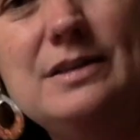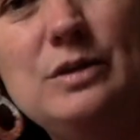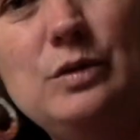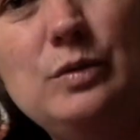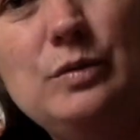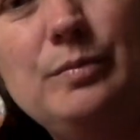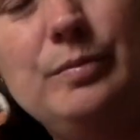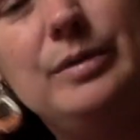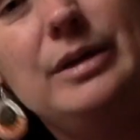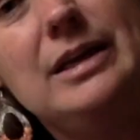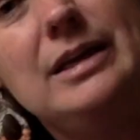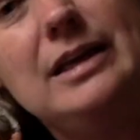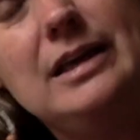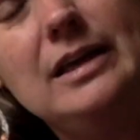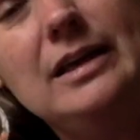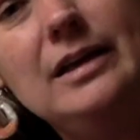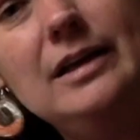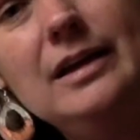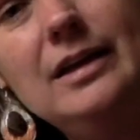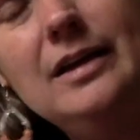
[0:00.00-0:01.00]
You'd
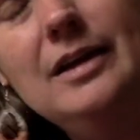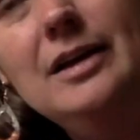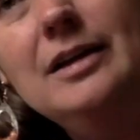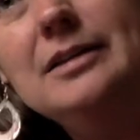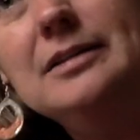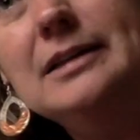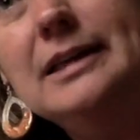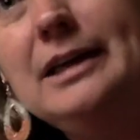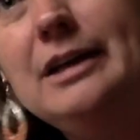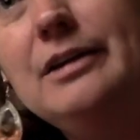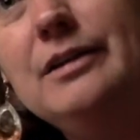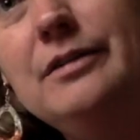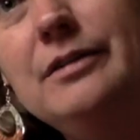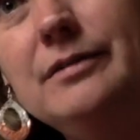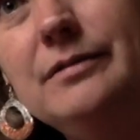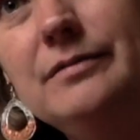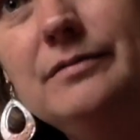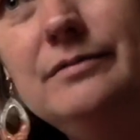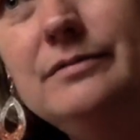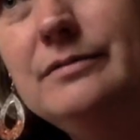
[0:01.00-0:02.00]
be like
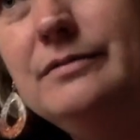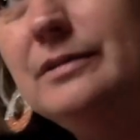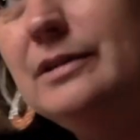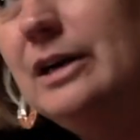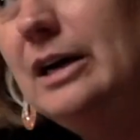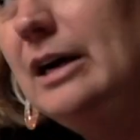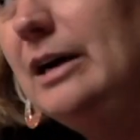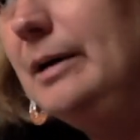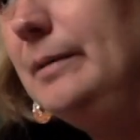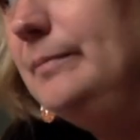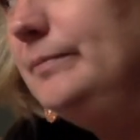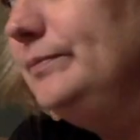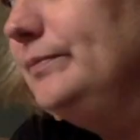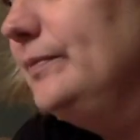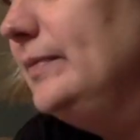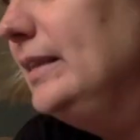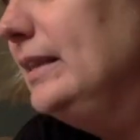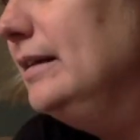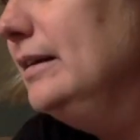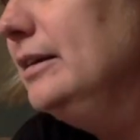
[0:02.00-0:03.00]

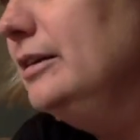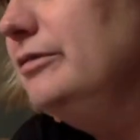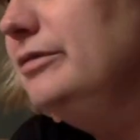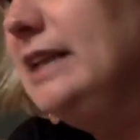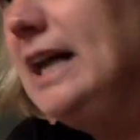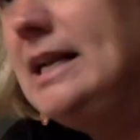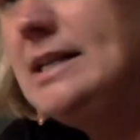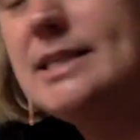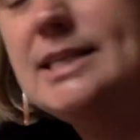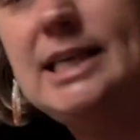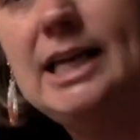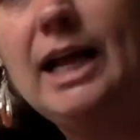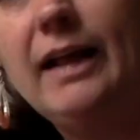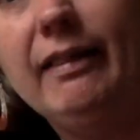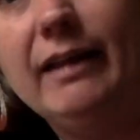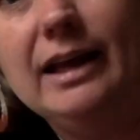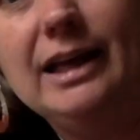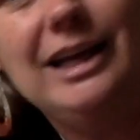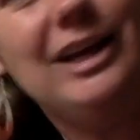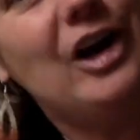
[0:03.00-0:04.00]
Flat Stanley,